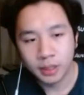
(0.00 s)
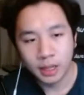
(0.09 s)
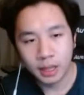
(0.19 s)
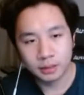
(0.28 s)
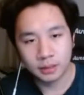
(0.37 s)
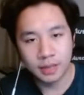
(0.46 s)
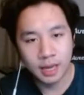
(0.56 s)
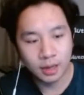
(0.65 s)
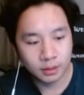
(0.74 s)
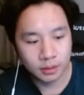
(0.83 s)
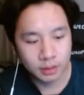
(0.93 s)
And so
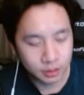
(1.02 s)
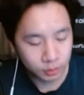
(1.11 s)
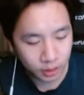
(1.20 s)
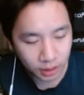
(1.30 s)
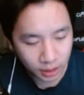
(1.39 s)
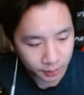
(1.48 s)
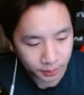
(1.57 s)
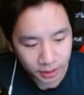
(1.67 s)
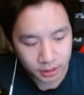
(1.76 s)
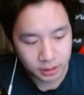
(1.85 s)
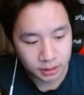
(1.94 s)
that is what
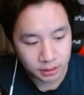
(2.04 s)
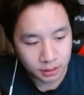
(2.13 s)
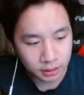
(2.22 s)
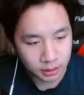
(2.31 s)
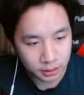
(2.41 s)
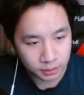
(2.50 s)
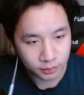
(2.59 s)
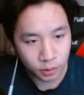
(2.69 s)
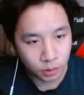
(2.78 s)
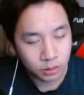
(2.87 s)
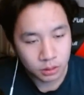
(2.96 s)
elimination is
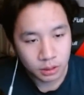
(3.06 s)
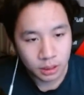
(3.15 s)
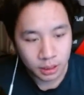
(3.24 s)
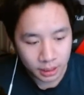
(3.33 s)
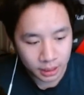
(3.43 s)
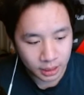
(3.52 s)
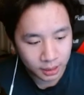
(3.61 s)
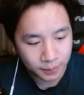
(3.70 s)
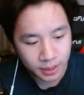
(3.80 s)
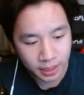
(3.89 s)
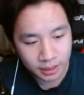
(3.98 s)
for. It
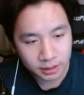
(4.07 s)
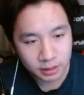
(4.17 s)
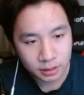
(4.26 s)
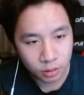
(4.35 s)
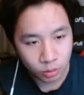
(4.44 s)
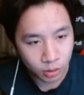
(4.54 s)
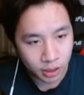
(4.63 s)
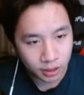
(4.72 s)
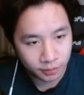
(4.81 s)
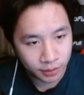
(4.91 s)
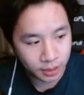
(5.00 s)
eliminates one of the
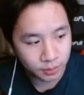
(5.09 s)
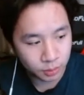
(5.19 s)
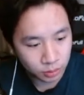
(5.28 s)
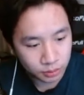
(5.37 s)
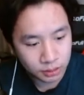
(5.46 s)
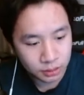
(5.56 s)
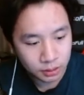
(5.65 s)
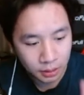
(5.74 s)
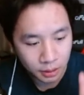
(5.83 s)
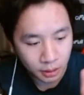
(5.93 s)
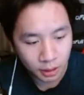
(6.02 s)
variables
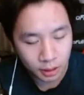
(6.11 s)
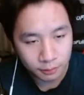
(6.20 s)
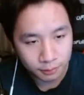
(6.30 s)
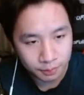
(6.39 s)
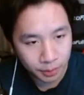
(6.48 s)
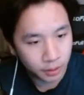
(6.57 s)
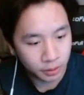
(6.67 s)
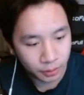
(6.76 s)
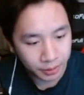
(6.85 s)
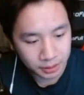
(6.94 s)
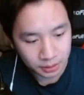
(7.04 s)
of both
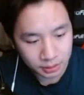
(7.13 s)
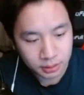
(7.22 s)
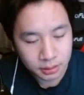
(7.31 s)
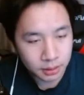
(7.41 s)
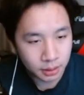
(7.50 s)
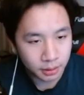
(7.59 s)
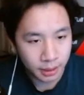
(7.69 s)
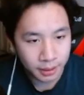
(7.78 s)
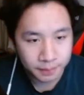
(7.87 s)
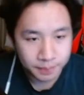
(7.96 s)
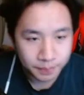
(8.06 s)
equations, okay?
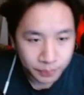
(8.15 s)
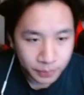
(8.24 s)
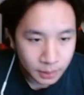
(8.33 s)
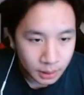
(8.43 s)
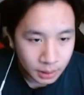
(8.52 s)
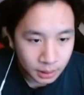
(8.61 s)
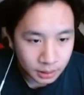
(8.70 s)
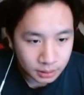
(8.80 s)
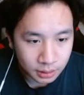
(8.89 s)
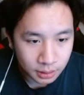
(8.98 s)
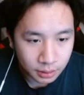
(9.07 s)
And
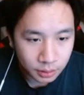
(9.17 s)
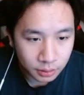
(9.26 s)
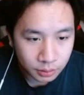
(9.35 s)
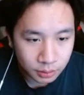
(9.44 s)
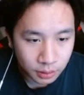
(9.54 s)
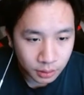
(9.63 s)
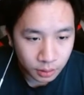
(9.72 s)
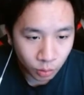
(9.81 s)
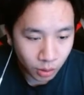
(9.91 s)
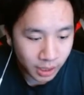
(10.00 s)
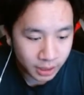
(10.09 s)
so
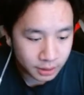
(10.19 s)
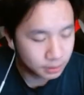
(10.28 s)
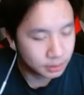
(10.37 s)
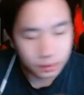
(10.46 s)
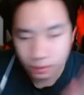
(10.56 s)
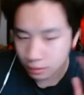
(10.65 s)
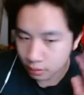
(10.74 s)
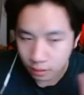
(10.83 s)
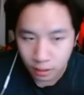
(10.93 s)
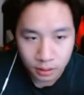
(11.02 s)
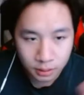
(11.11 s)
y is
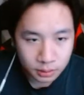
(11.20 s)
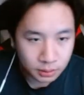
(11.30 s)
gone.